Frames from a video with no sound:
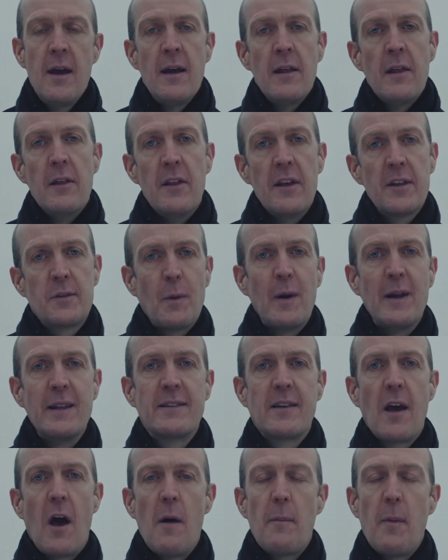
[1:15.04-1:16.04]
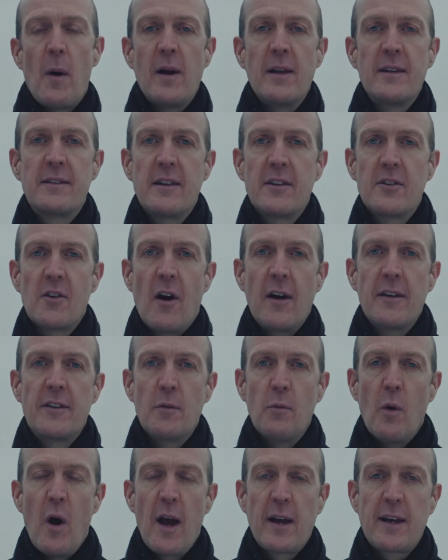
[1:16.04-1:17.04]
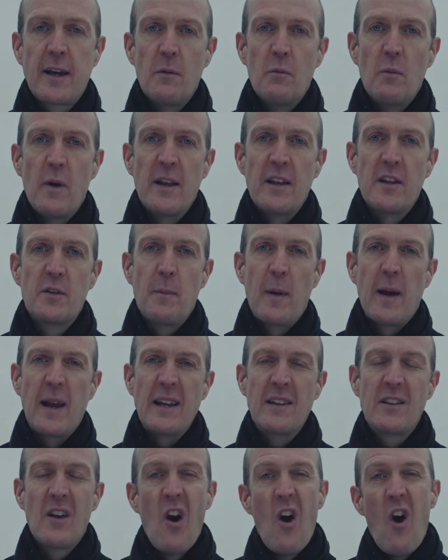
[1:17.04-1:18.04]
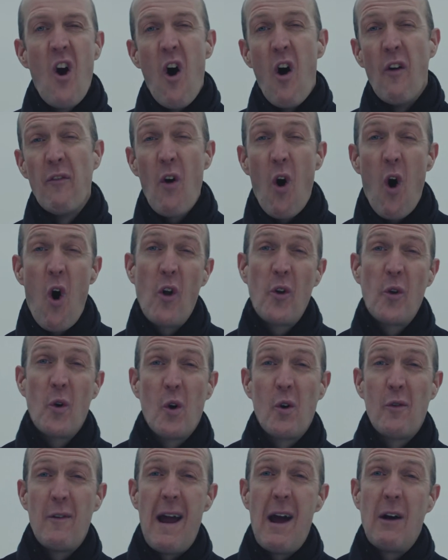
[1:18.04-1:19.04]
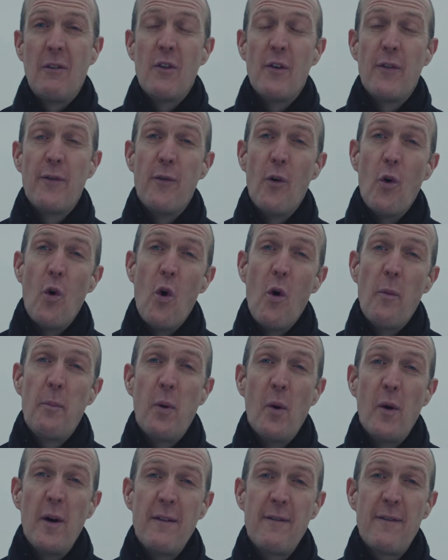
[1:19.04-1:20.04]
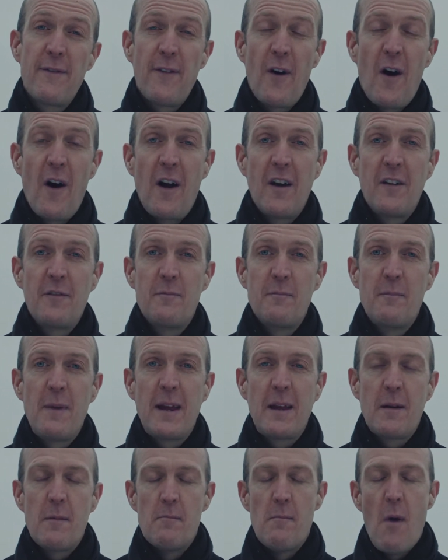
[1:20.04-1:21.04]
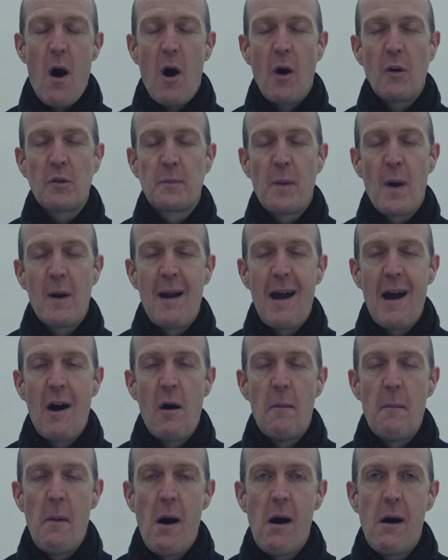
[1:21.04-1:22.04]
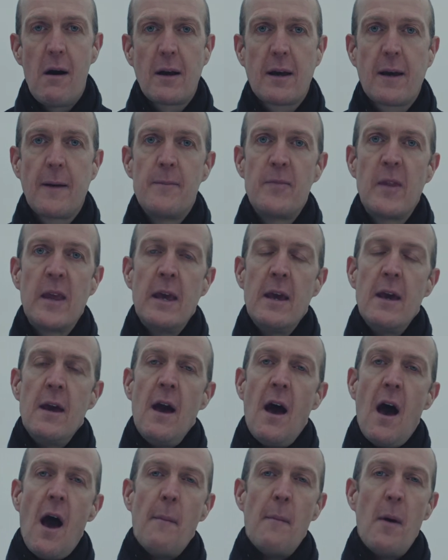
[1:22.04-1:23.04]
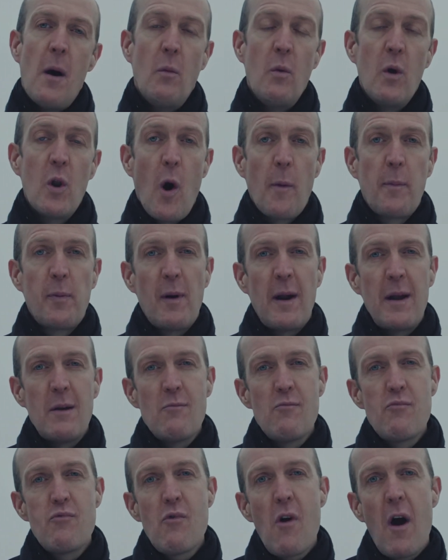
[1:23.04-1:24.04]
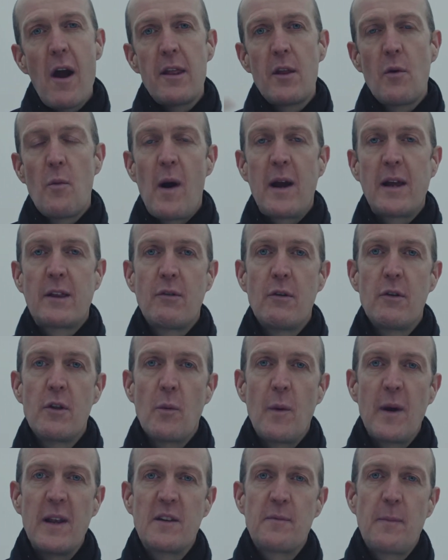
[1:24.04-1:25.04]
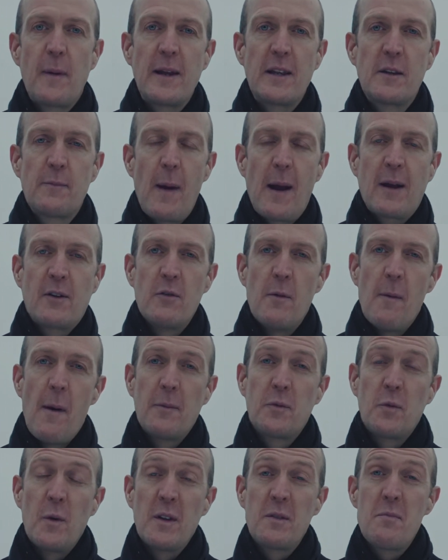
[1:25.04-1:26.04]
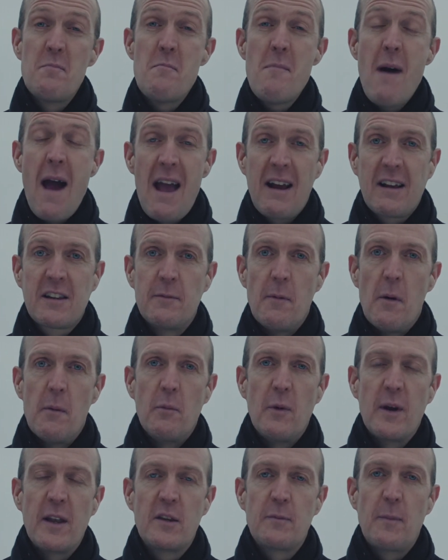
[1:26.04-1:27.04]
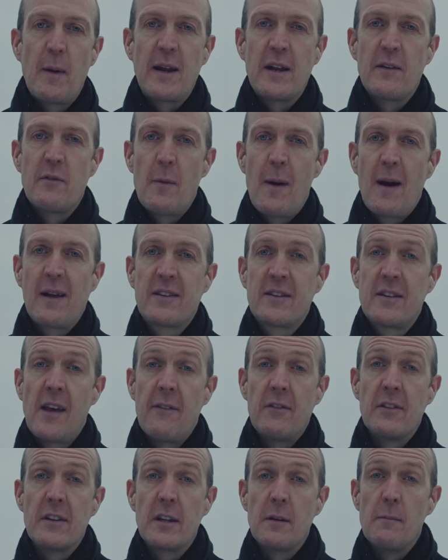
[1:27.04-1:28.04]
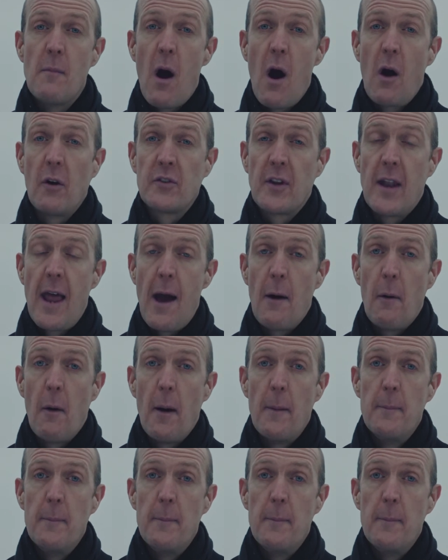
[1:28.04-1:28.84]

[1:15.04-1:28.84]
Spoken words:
Now this wind turbine is designed to work in wind speeds of on or around the 4.5 miles per hour mark, and will operate right the way through the wind speed spectrum up to its maximum wind speed of about 70 miles an hour.